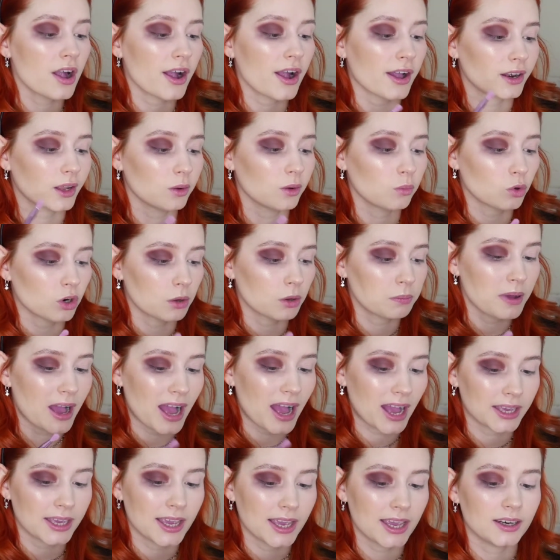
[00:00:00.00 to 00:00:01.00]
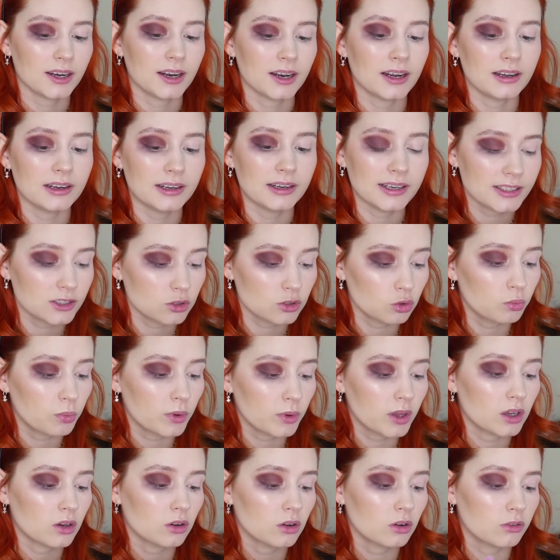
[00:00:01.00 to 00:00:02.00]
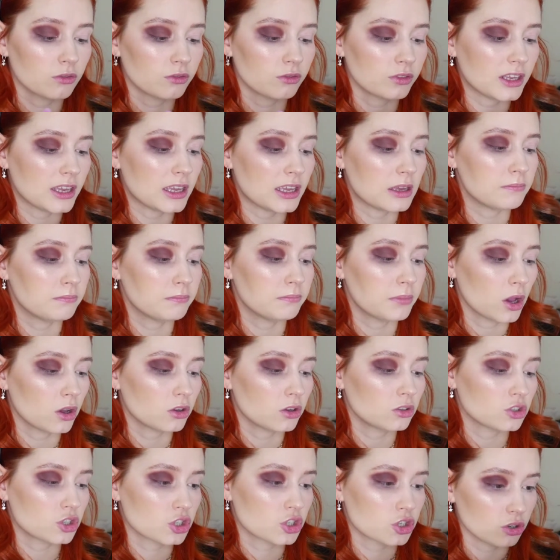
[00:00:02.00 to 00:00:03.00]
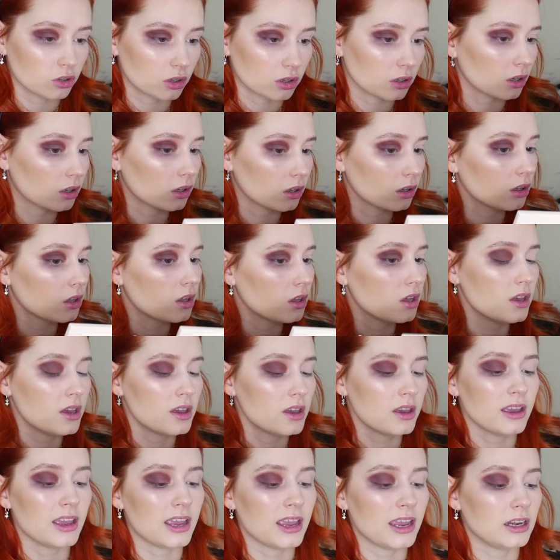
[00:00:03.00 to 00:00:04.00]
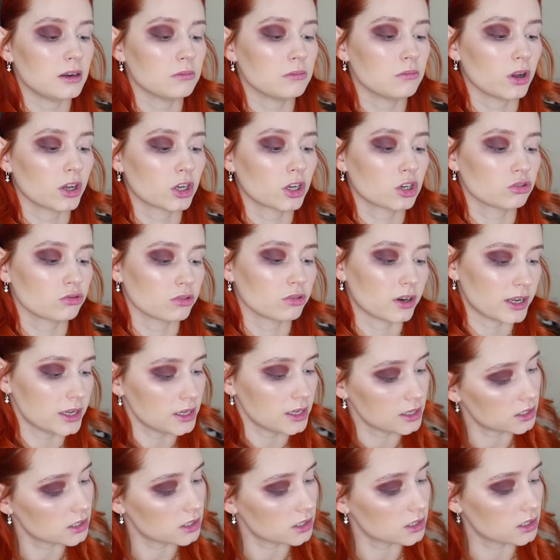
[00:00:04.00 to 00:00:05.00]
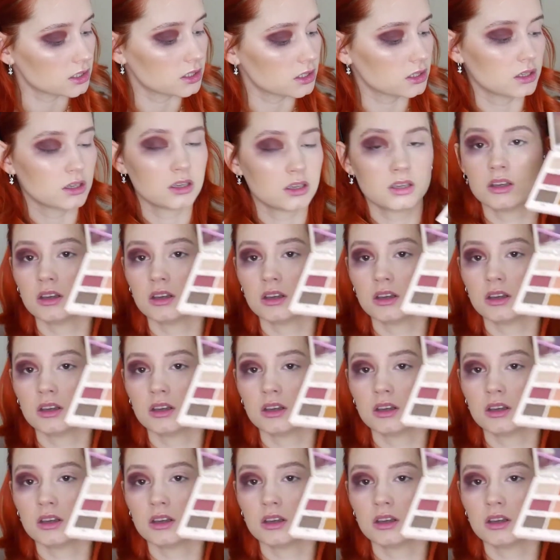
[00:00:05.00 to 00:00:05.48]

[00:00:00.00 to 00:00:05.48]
And I want to pack in a little bit of the burnt sugar in my crease.